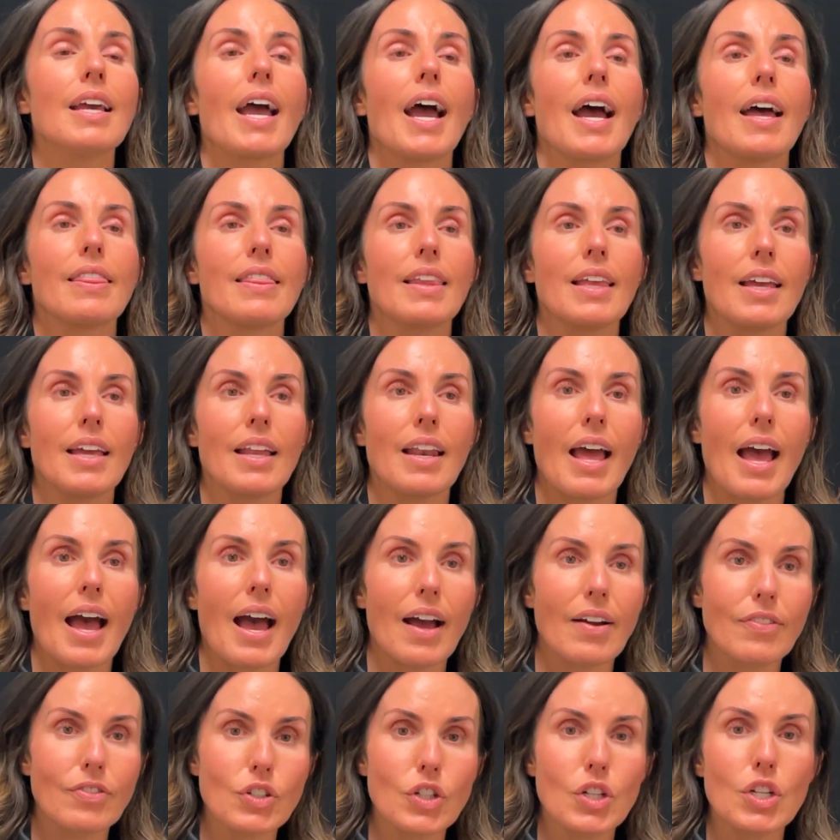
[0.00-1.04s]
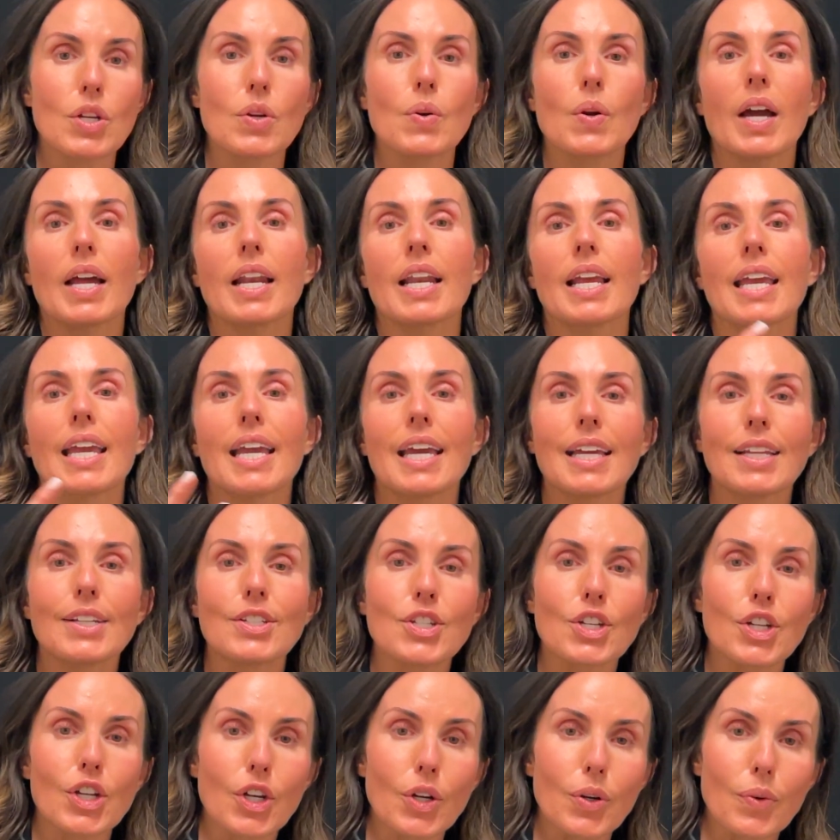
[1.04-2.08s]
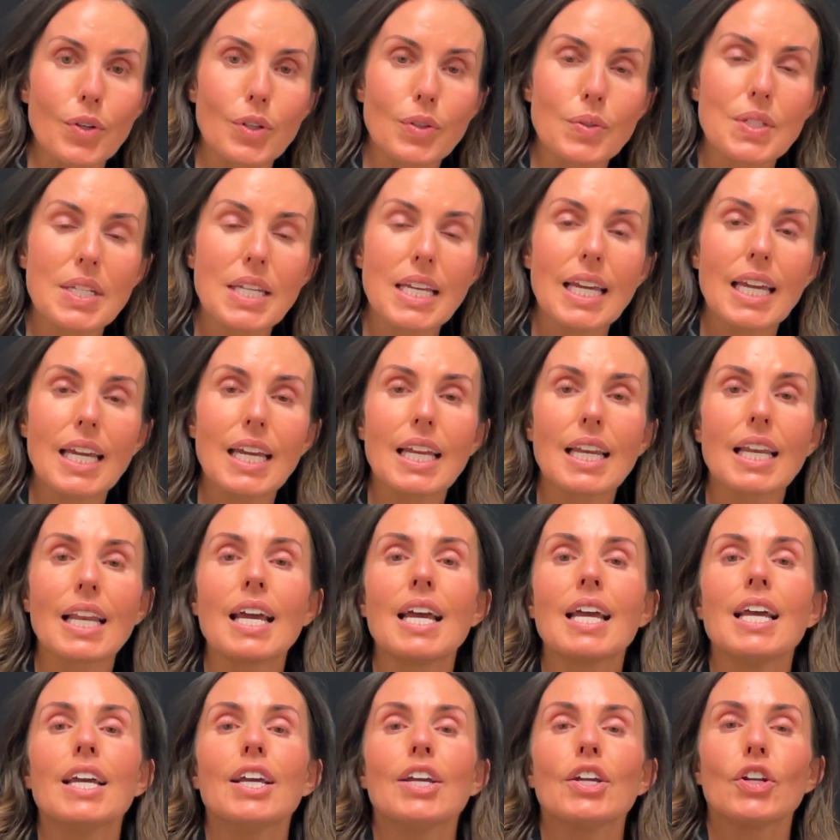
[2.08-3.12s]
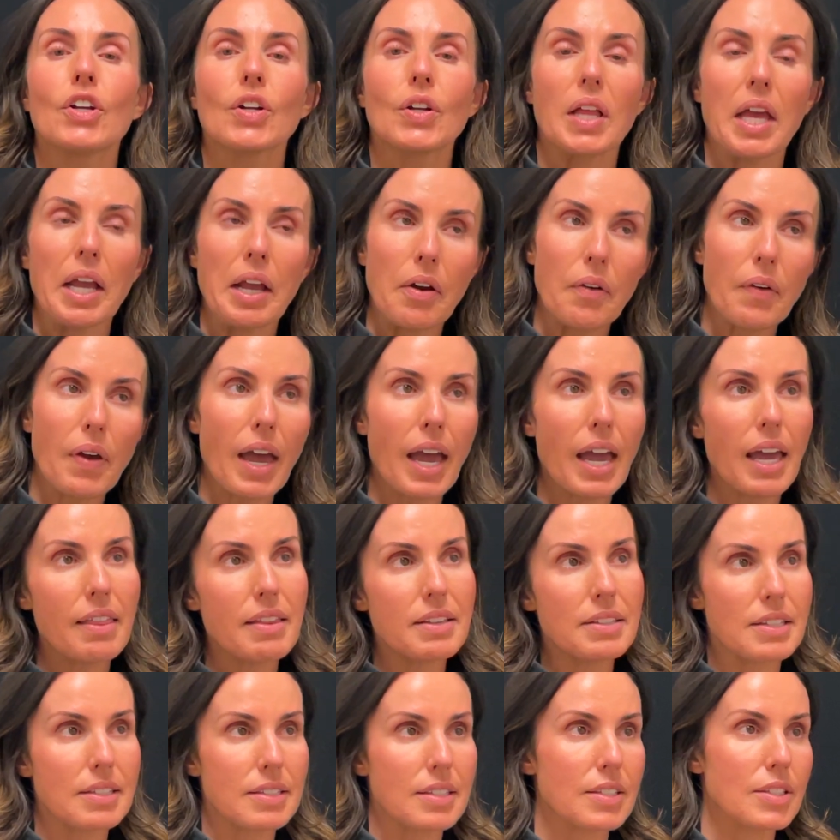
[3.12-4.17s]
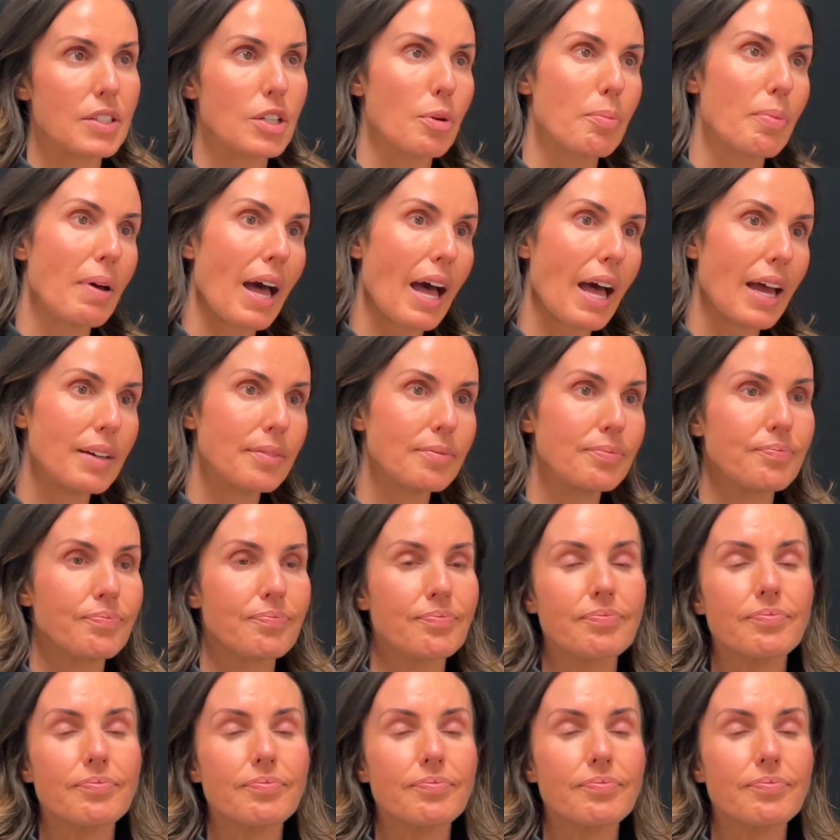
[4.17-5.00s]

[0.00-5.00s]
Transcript: And then after you kind of get into your routine, you're like, okay, this isn't so bad.